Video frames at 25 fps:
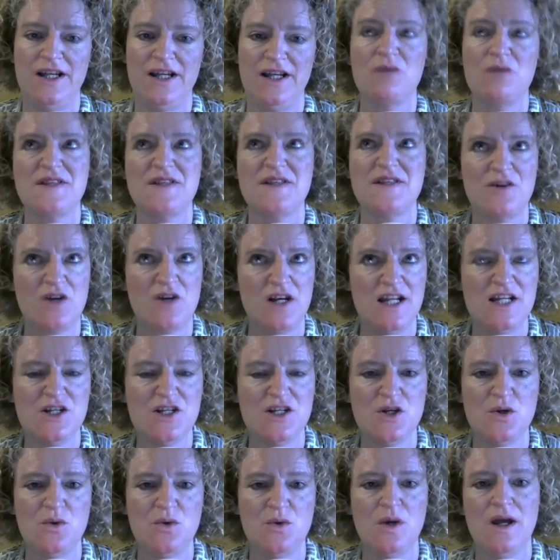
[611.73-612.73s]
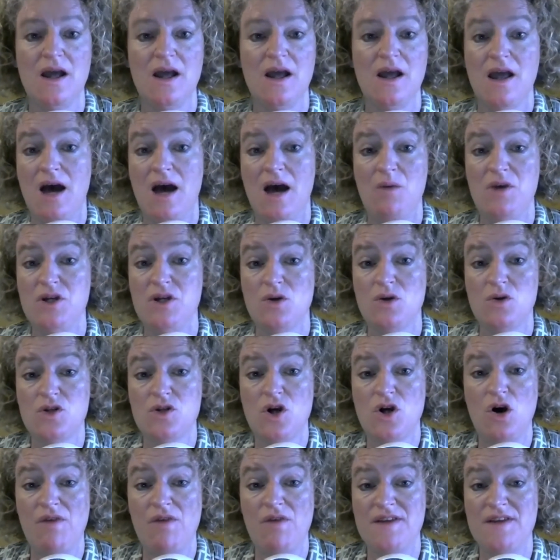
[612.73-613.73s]
and we certainly do, and we don't
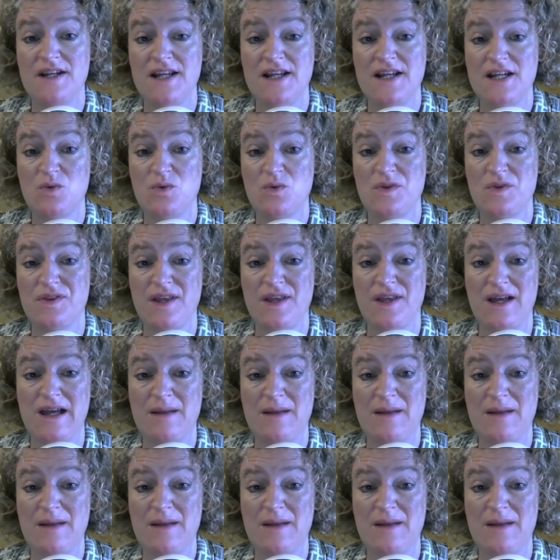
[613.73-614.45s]
all resonate with